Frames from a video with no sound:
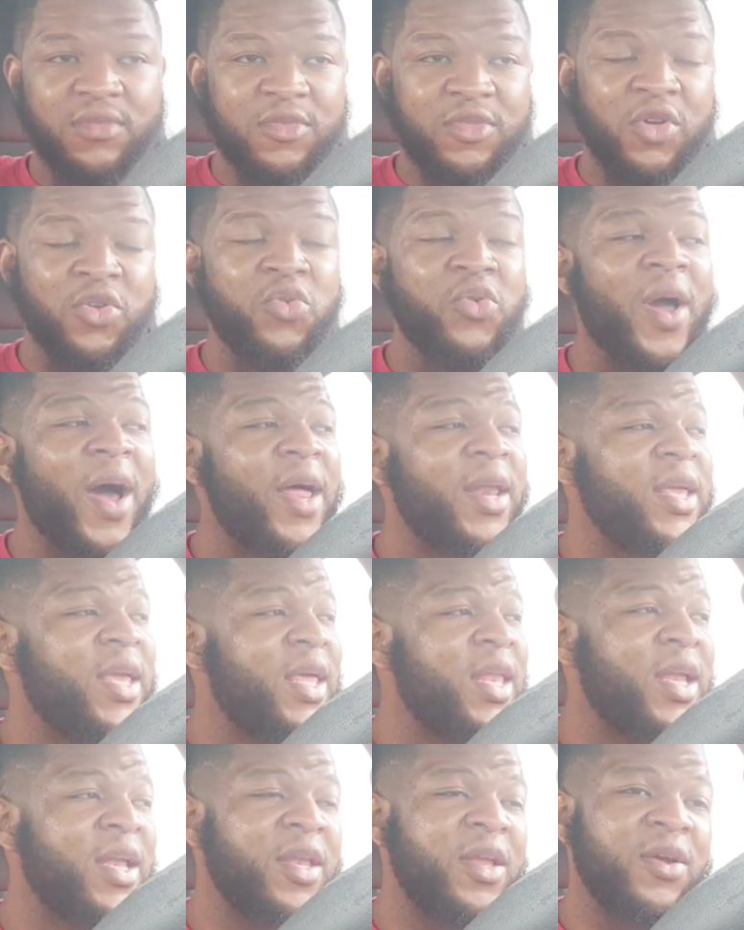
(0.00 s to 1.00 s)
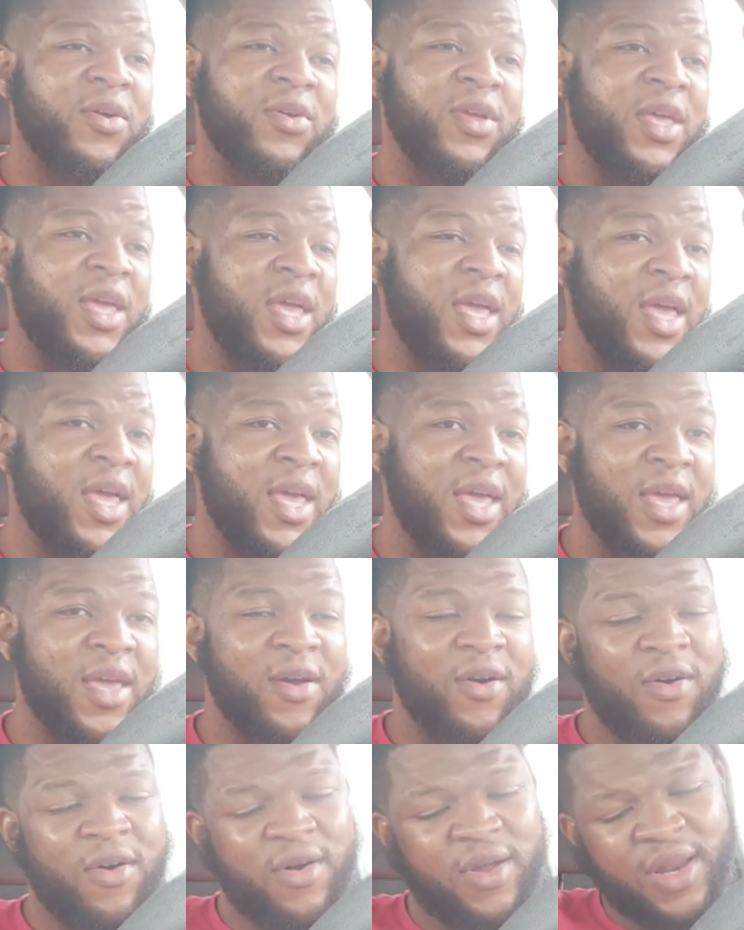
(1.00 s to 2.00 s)
So you got to get in there, get
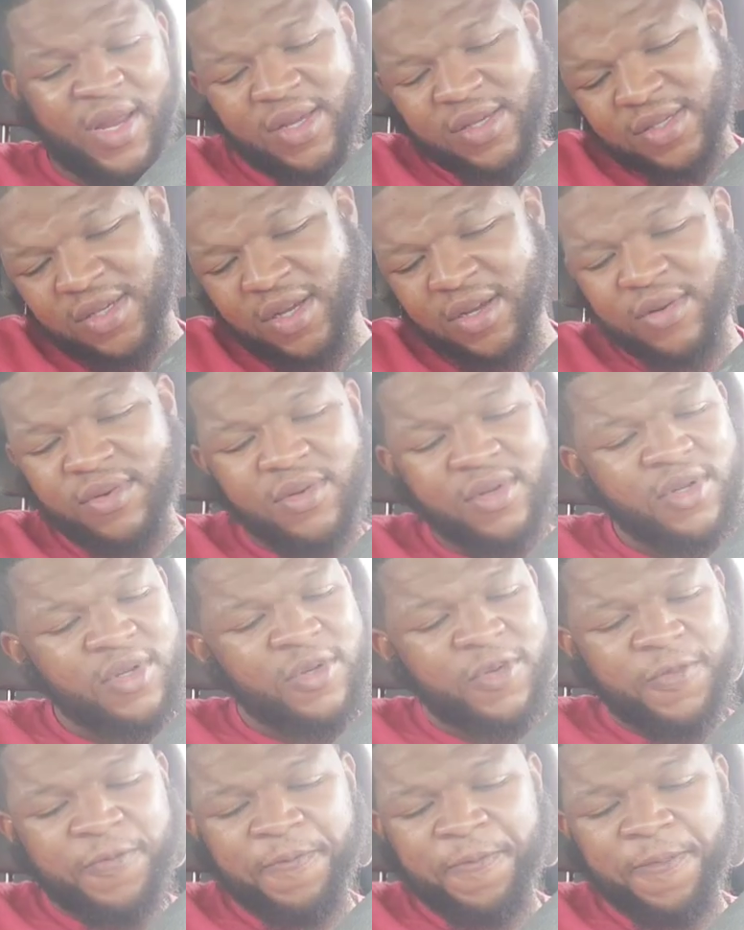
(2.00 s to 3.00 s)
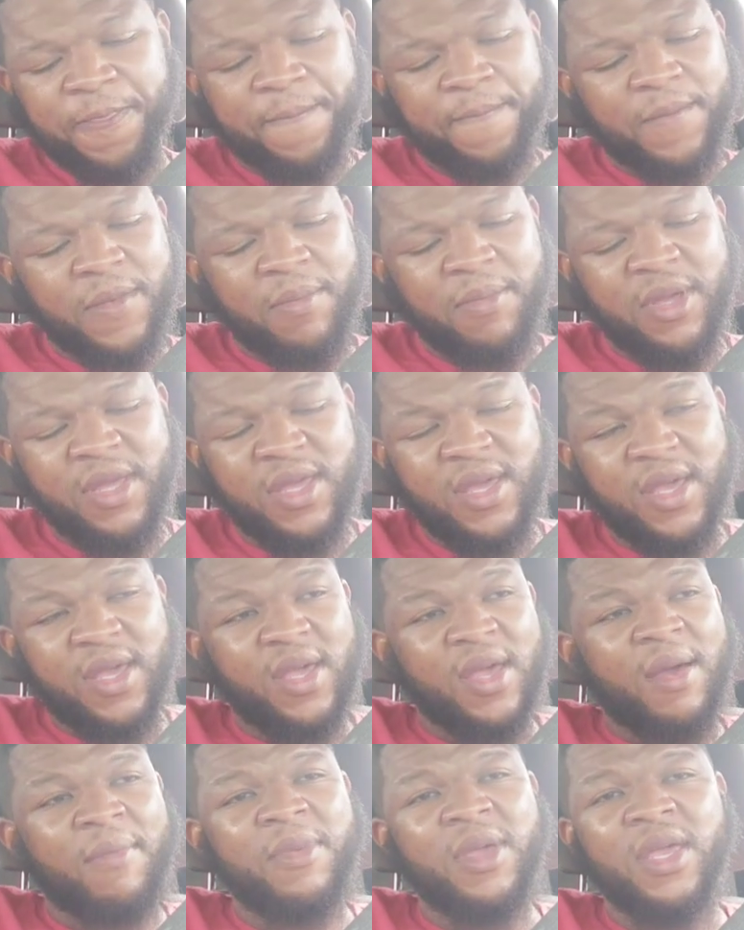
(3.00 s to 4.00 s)
hit, all that. So, to
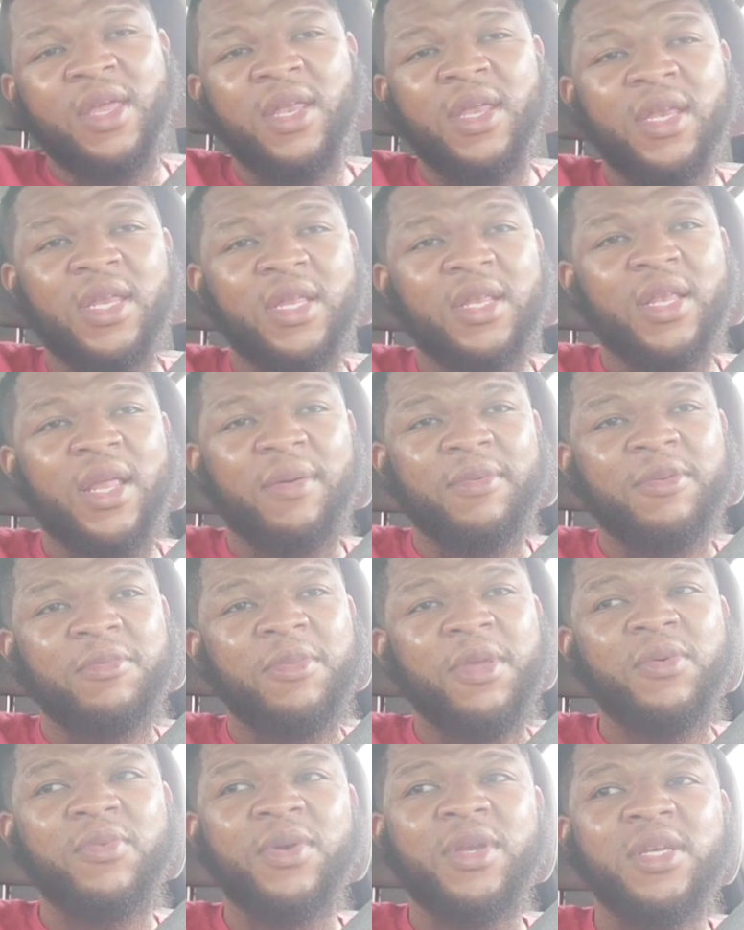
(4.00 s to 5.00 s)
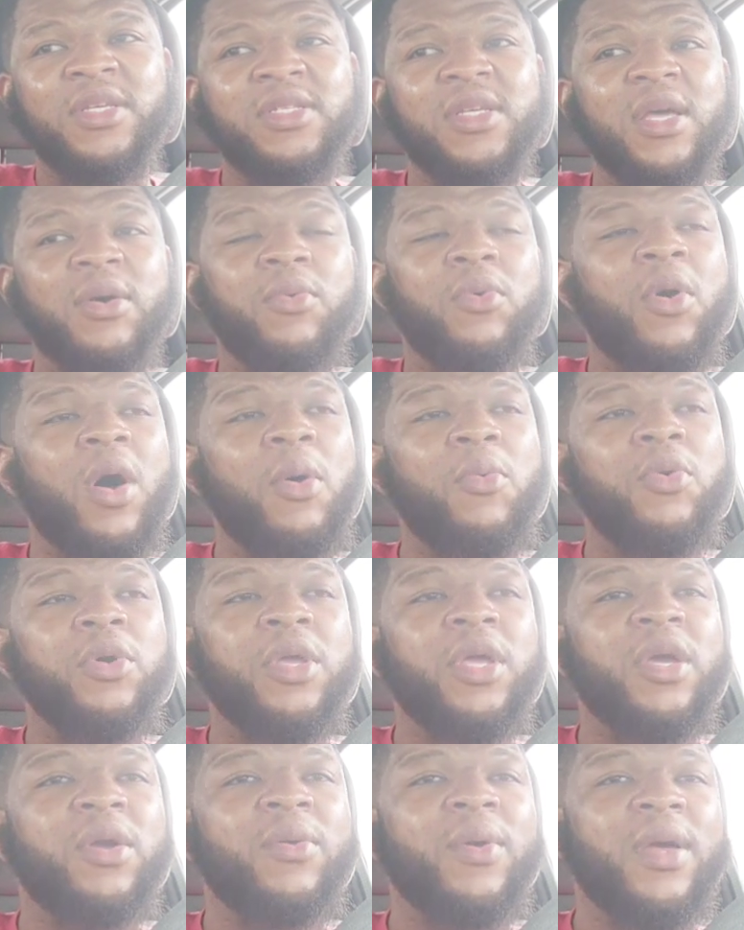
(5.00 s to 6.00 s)
me, when he said, well, I
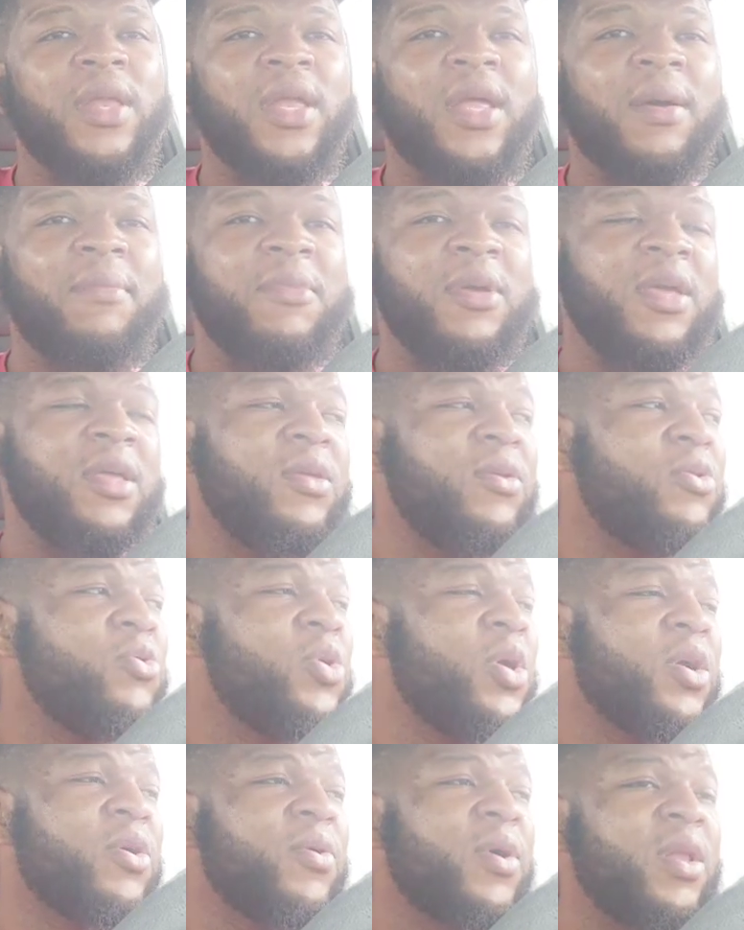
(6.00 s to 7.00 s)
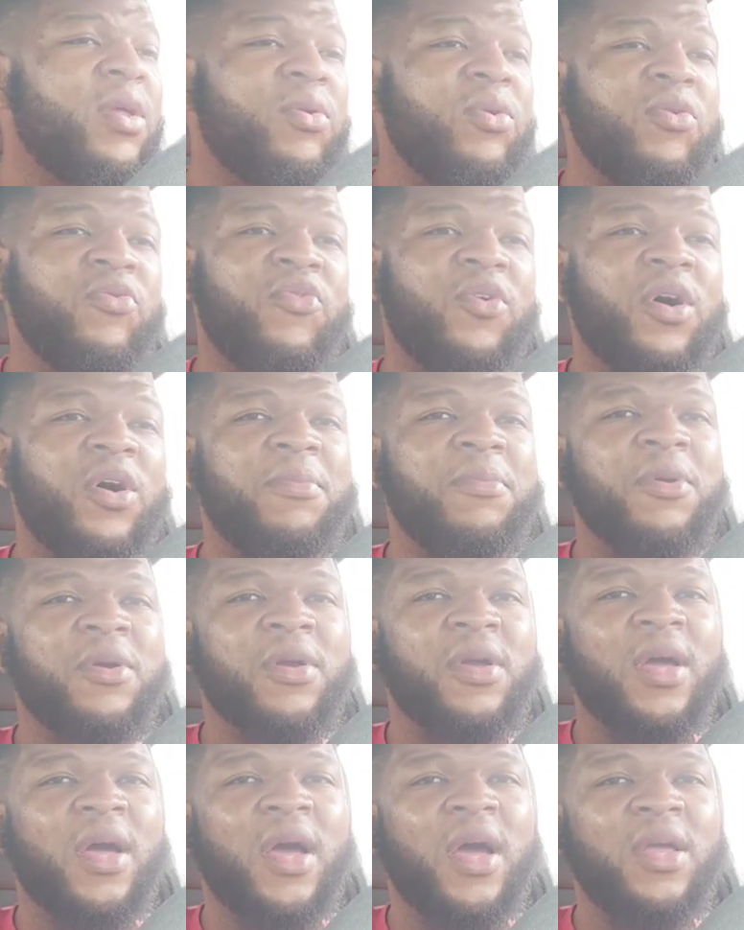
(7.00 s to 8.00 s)
wouldn't get credit. I mean, you get credit when you fought
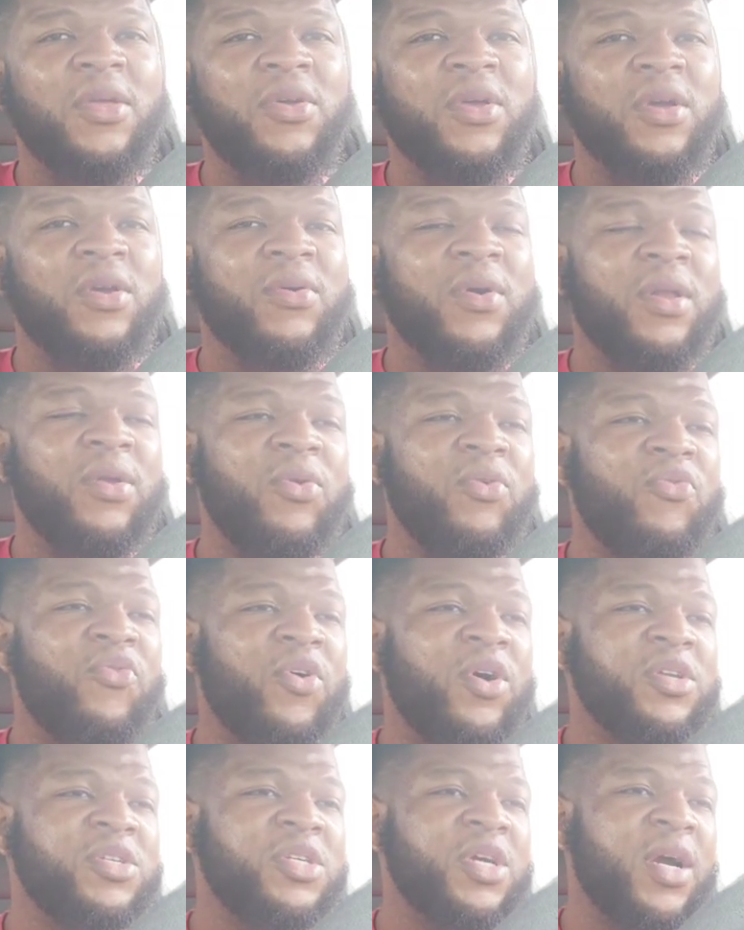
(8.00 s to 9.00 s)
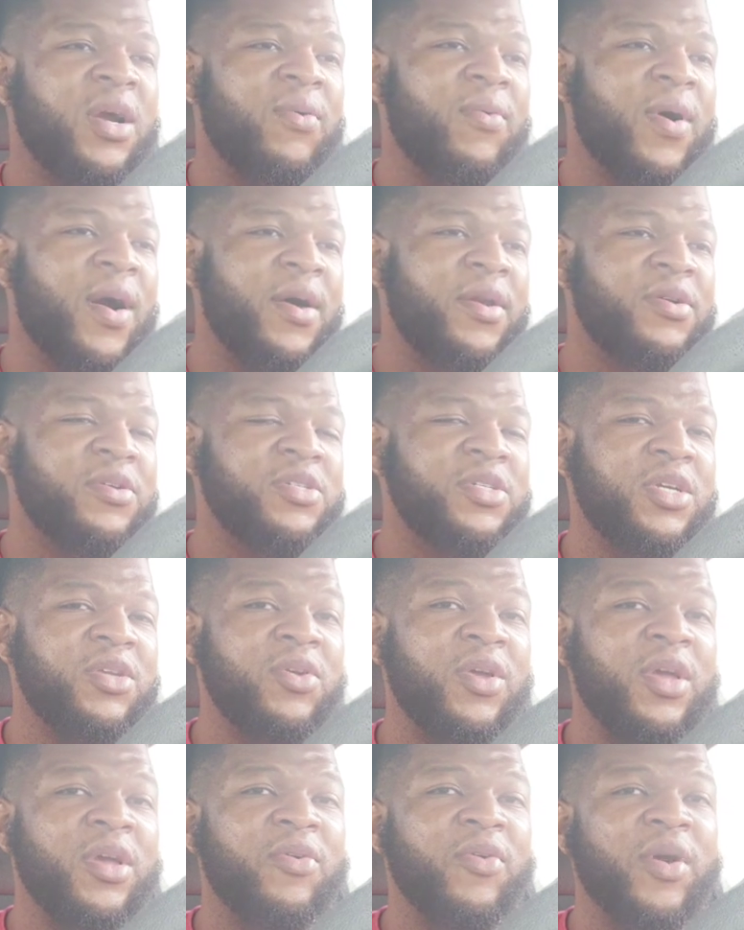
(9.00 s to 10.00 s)
Amir Khan. You get credit when you fought John Ryder. Shit,
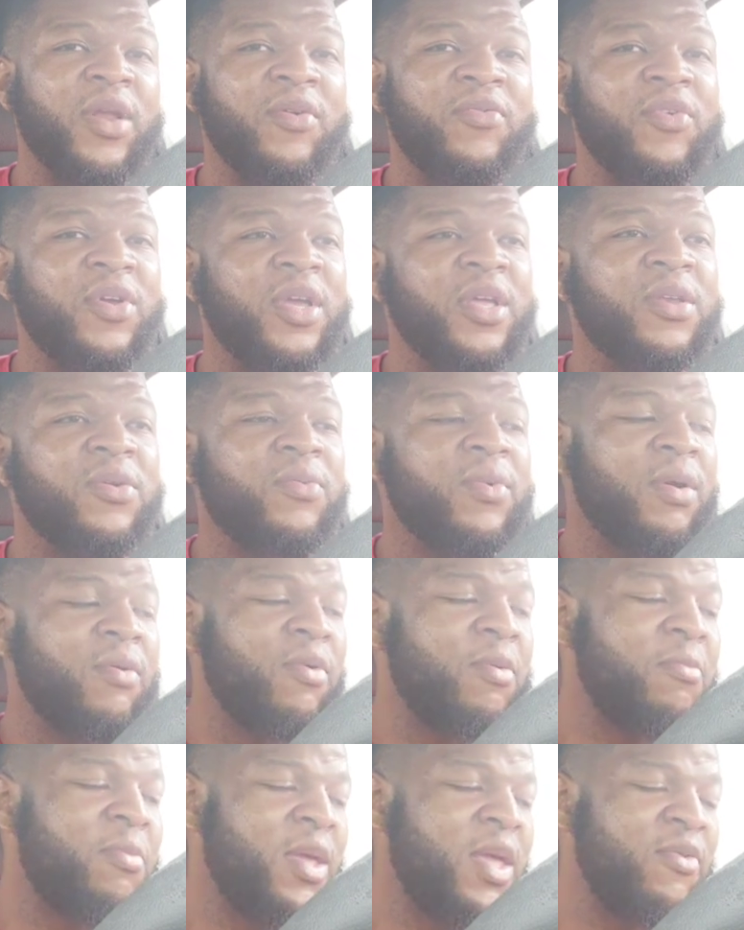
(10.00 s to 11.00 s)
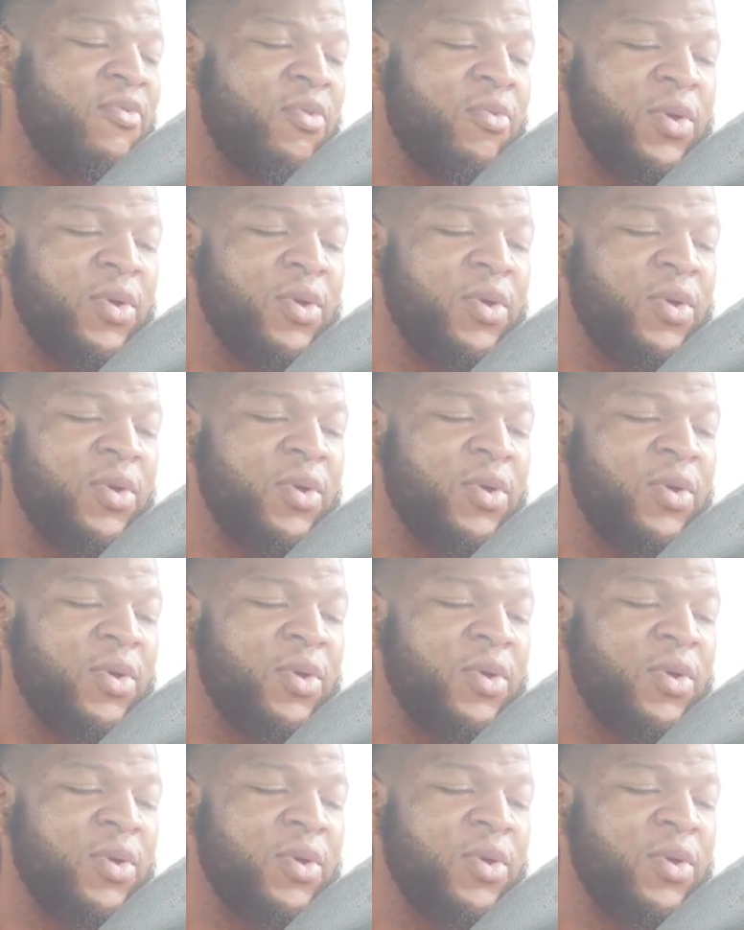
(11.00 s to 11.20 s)
you get credit for getting in the ring with Beaver.